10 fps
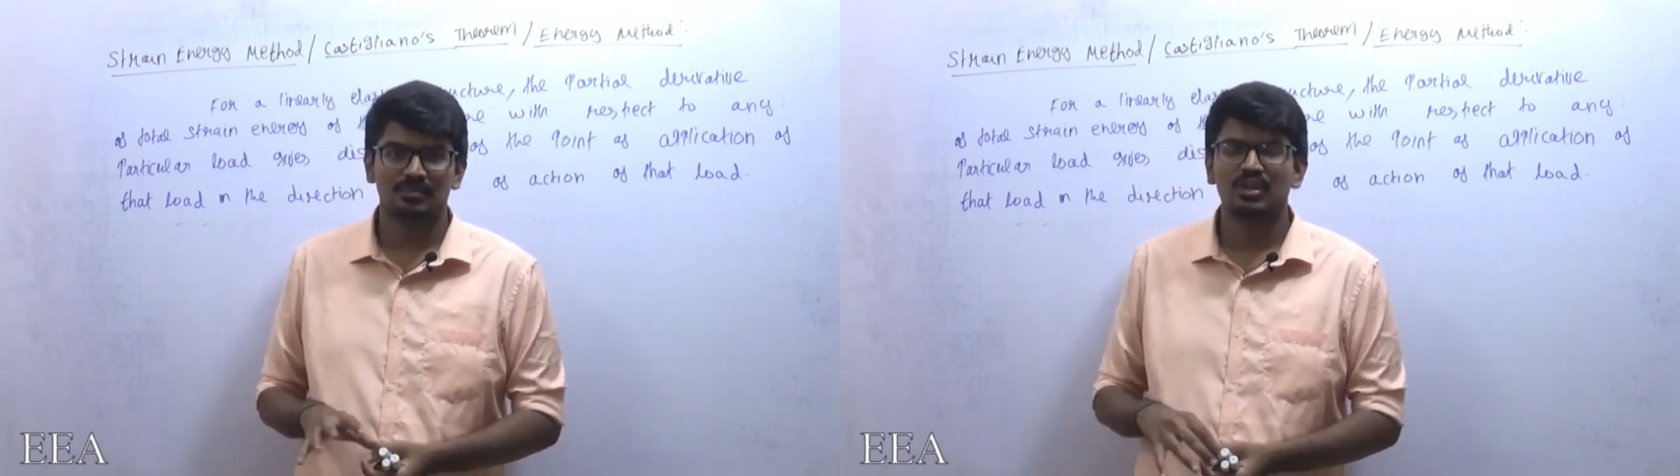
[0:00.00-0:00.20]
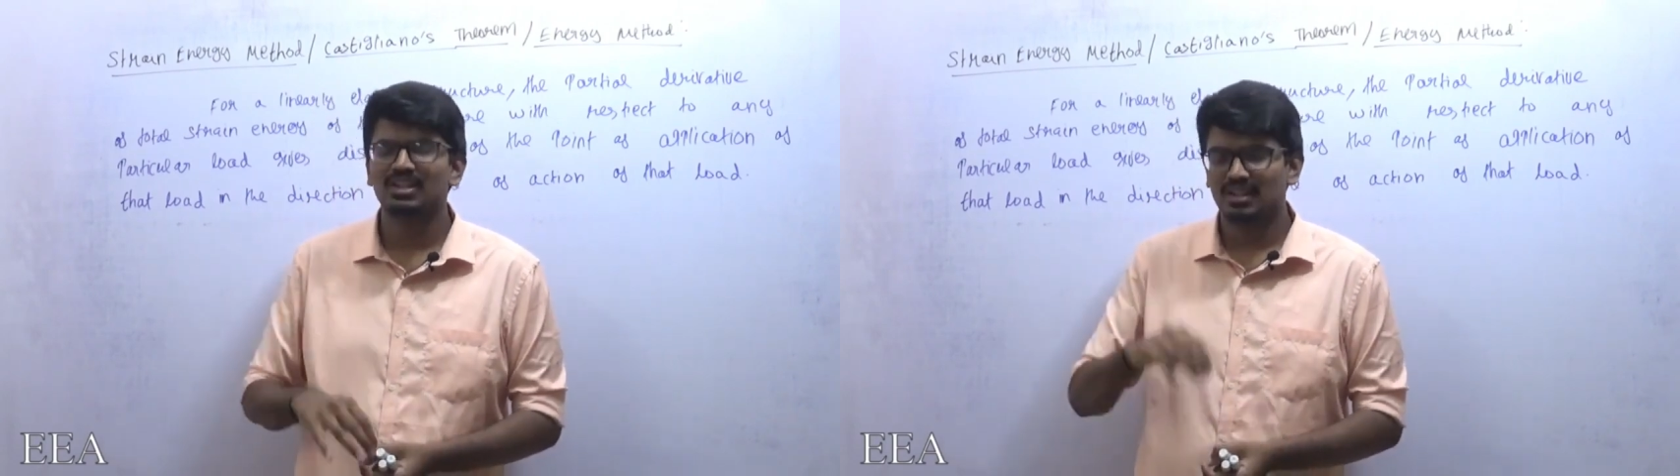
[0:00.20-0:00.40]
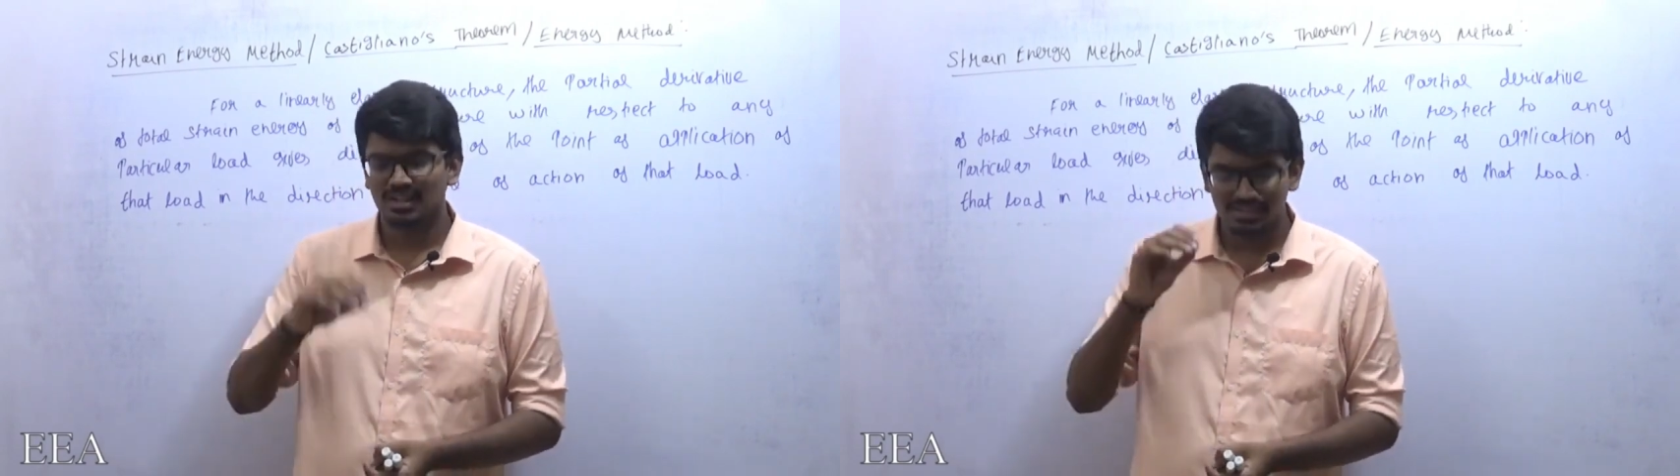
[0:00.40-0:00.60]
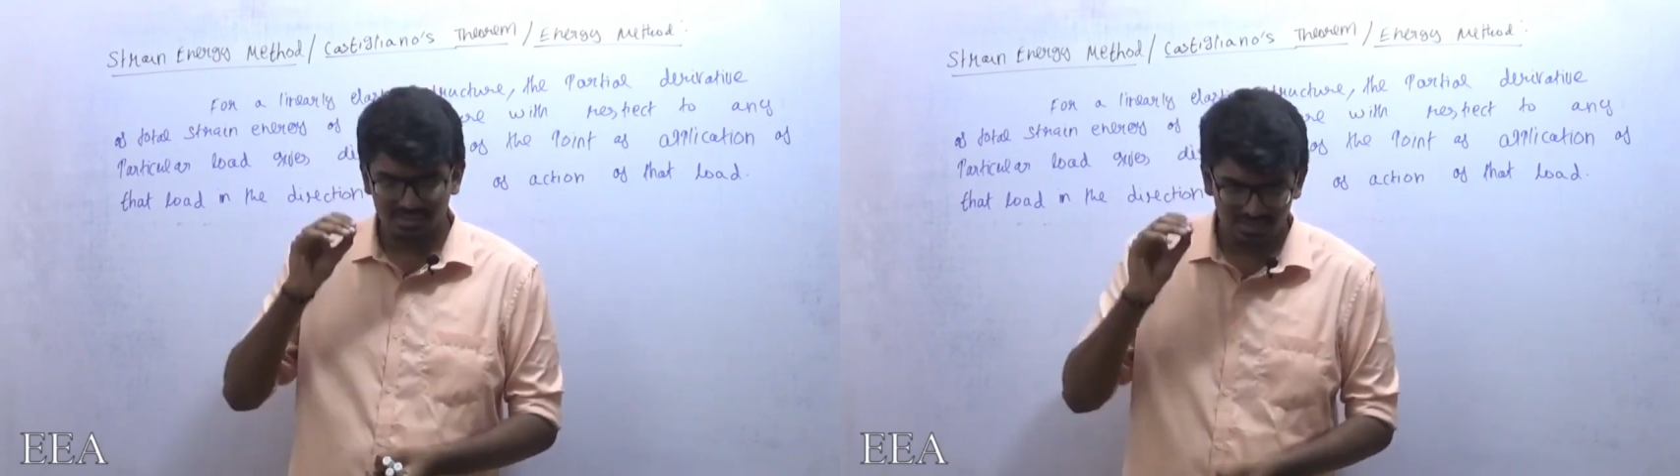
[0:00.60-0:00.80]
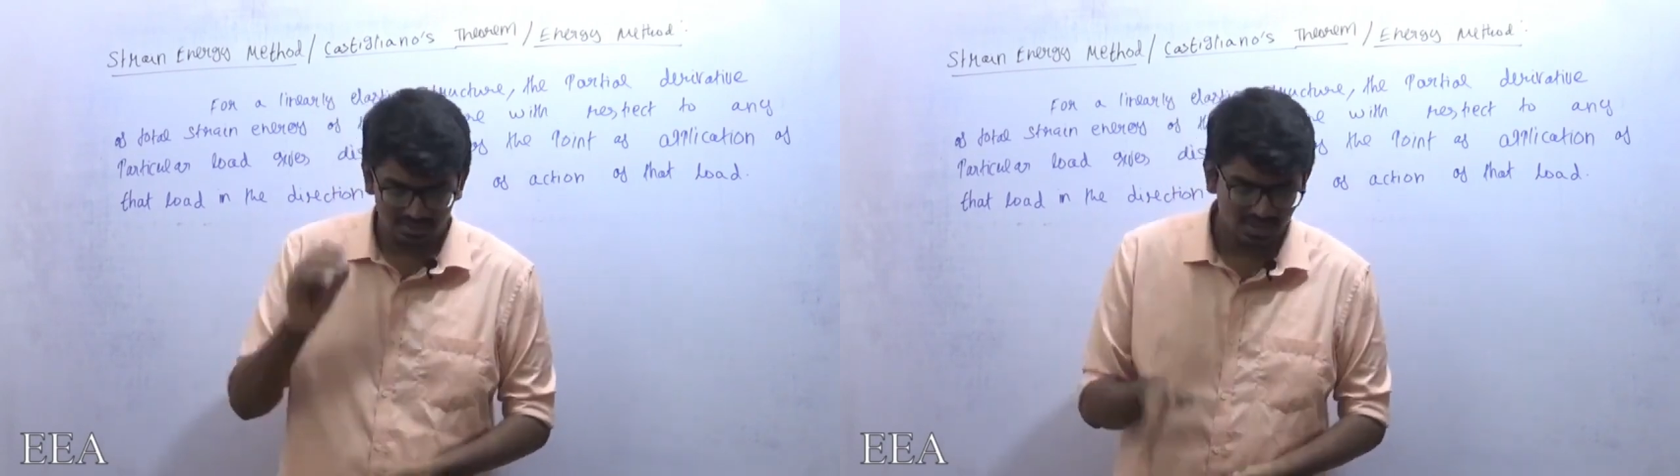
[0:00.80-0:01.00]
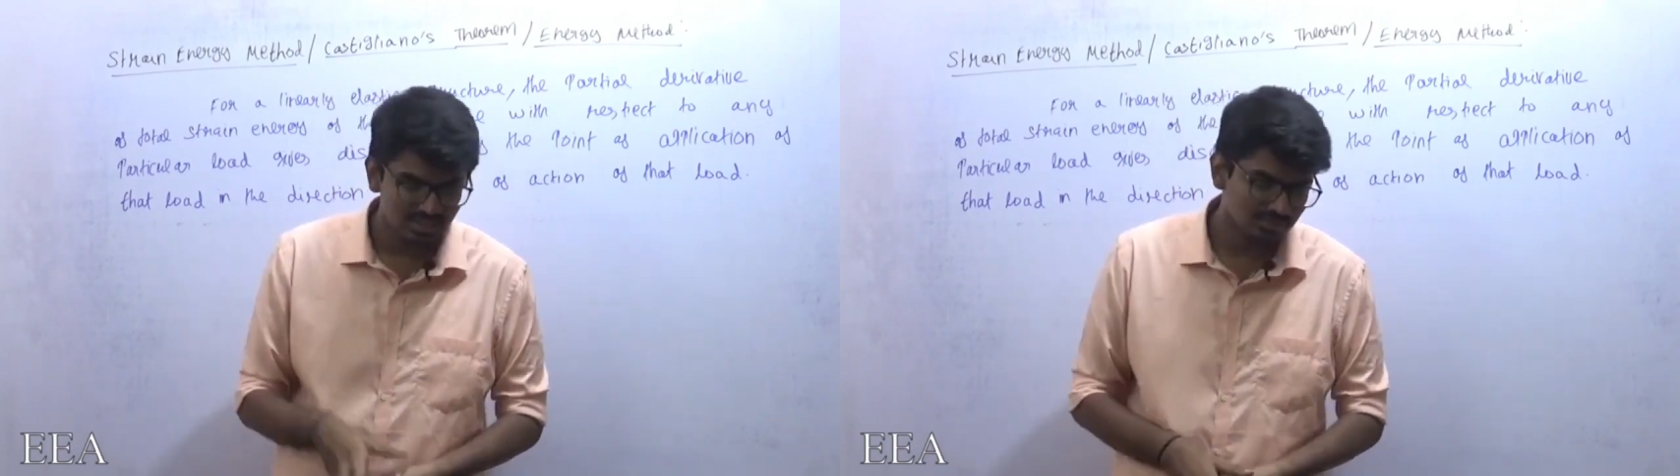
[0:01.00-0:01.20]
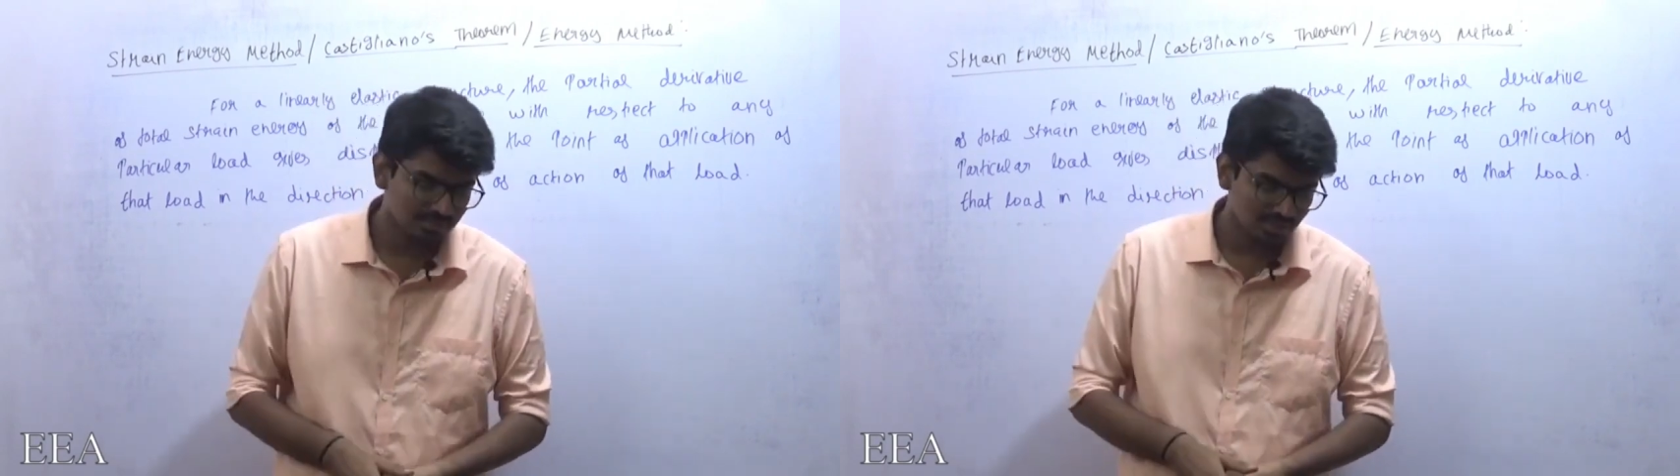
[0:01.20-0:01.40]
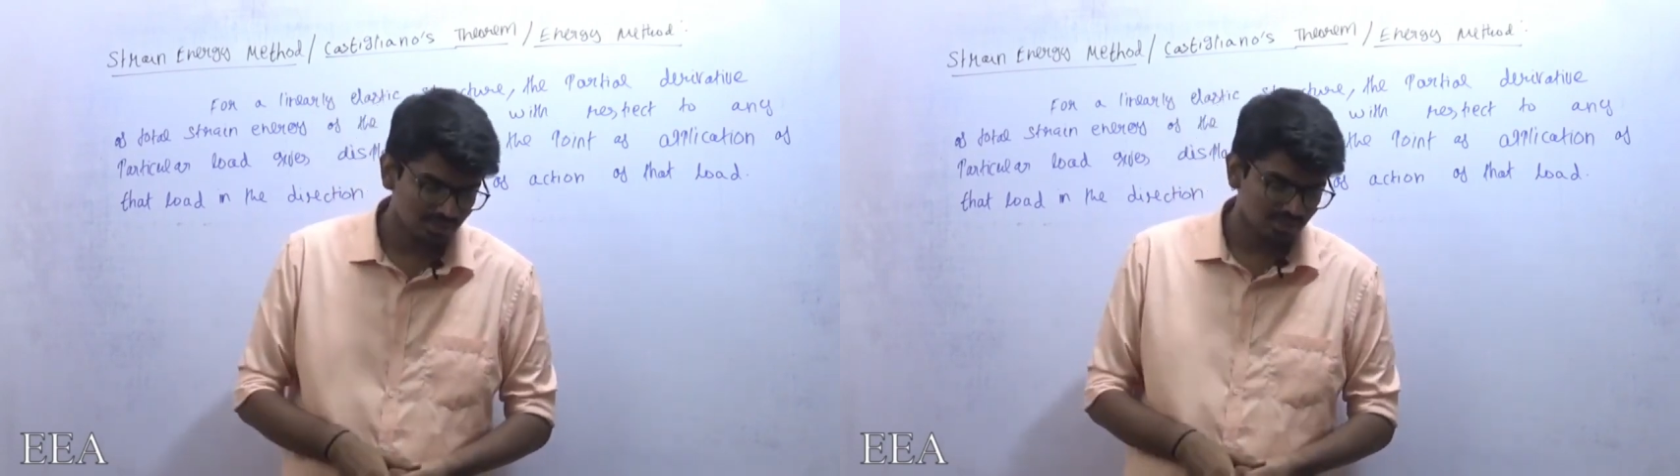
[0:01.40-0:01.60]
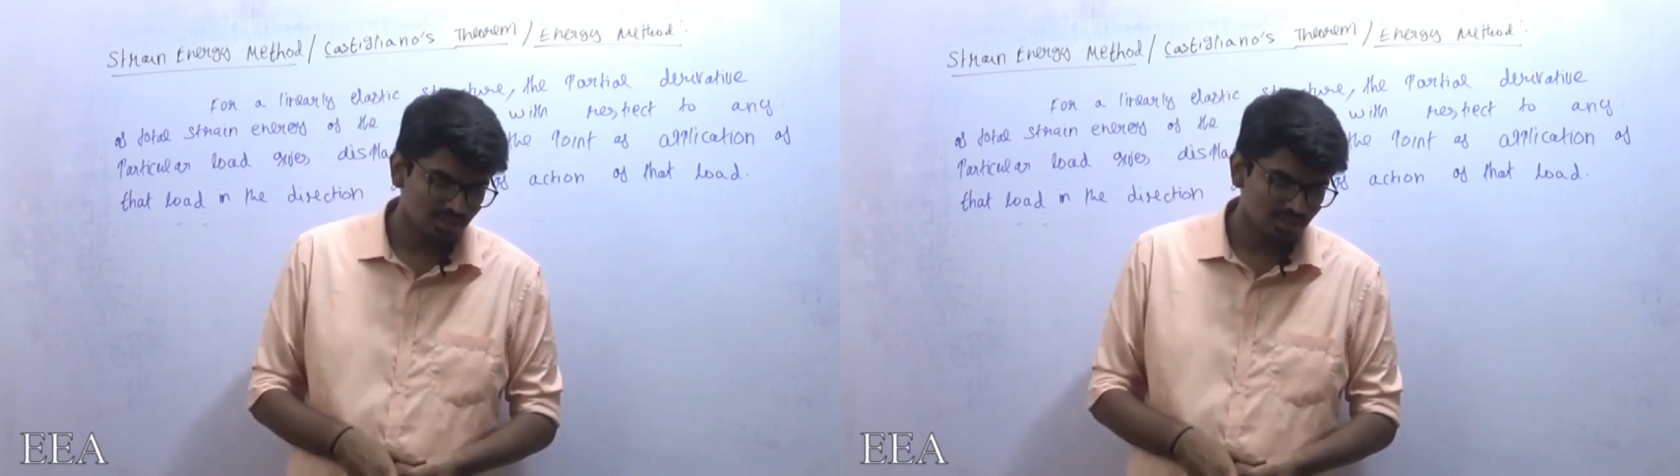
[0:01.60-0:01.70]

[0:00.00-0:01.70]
Okay, the reason is very simple.